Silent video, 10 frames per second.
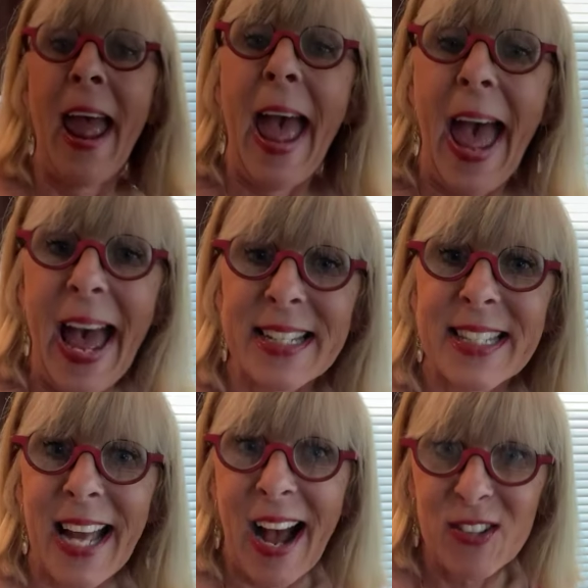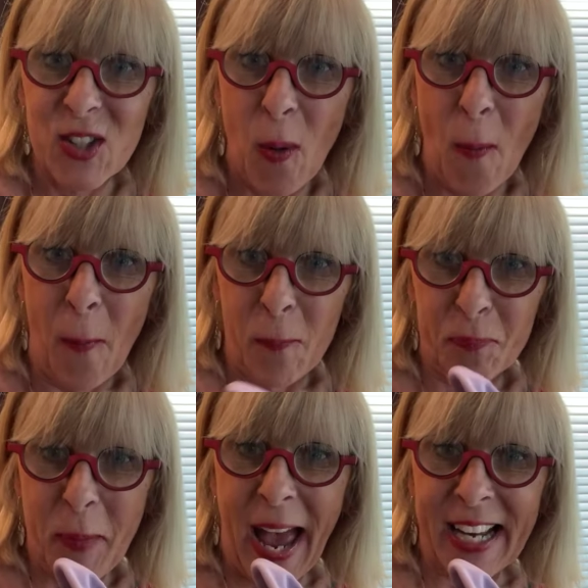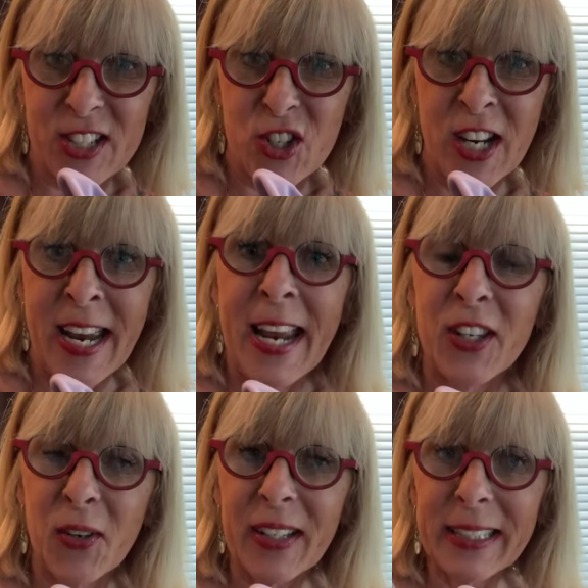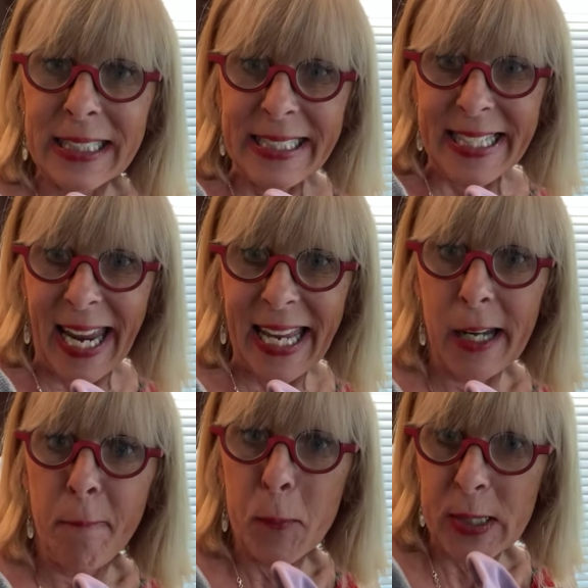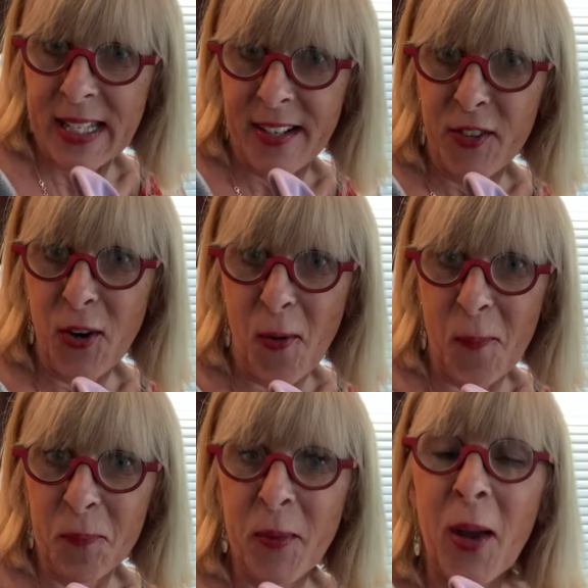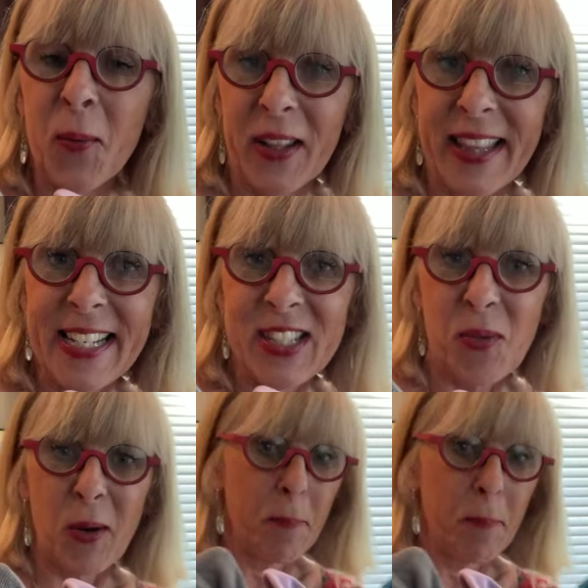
as the household package. You can clean 80% of your home with these 3